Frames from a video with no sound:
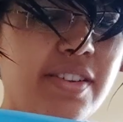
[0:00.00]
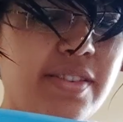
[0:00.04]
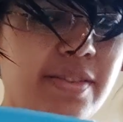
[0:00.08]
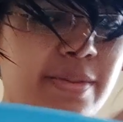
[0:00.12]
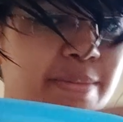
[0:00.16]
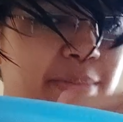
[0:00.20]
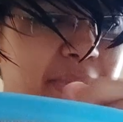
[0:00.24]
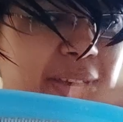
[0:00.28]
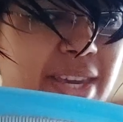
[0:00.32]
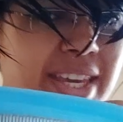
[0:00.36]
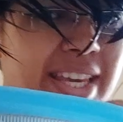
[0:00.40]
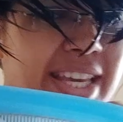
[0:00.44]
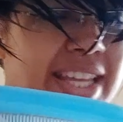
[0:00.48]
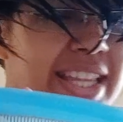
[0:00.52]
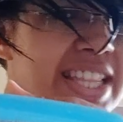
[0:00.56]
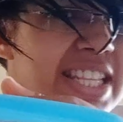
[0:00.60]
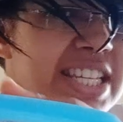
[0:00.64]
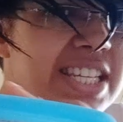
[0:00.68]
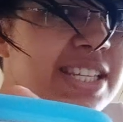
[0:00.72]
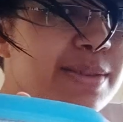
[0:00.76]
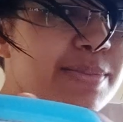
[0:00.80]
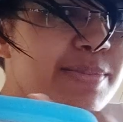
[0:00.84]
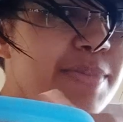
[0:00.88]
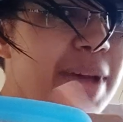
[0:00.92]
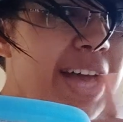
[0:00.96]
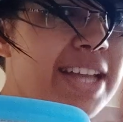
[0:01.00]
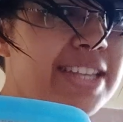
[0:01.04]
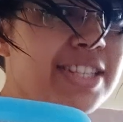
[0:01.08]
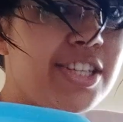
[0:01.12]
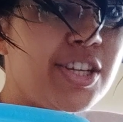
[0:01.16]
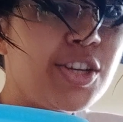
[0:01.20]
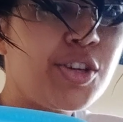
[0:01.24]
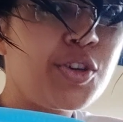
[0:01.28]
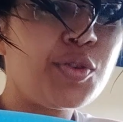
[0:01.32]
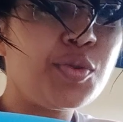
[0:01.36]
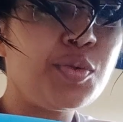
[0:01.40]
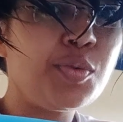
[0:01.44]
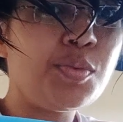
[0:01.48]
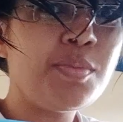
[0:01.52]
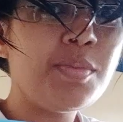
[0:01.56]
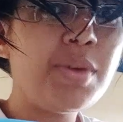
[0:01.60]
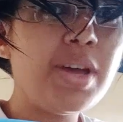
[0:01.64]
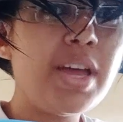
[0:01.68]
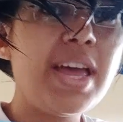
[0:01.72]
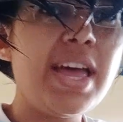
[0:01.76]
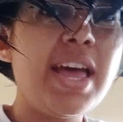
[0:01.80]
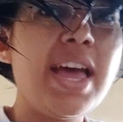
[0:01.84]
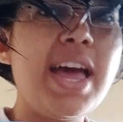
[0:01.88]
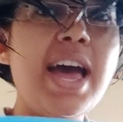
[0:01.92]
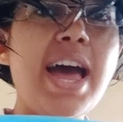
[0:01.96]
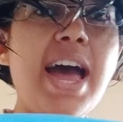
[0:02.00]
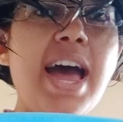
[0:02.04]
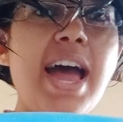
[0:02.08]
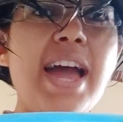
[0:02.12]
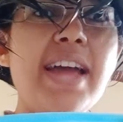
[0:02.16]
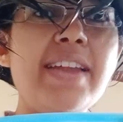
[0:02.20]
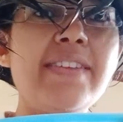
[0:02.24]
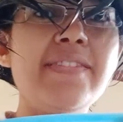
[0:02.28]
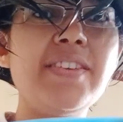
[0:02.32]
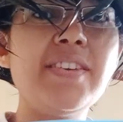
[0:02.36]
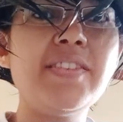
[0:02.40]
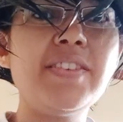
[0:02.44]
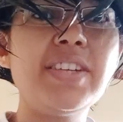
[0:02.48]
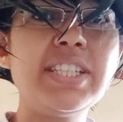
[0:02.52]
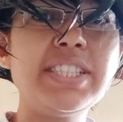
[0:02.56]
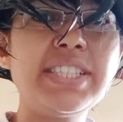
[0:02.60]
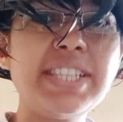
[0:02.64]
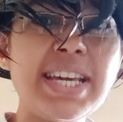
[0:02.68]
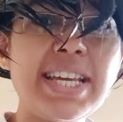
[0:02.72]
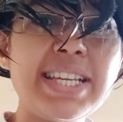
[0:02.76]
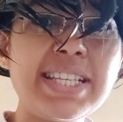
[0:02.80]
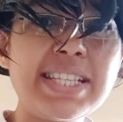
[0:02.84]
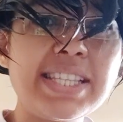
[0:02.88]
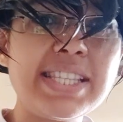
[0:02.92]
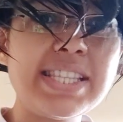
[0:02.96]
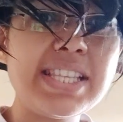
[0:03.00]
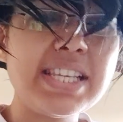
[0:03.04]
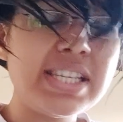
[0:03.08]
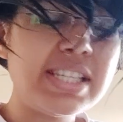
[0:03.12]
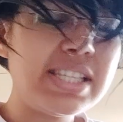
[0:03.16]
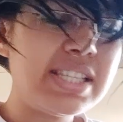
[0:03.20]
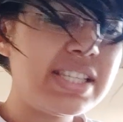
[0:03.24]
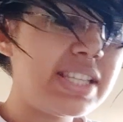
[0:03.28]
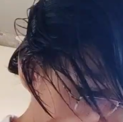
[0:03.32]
making this magic comb, and we will test this.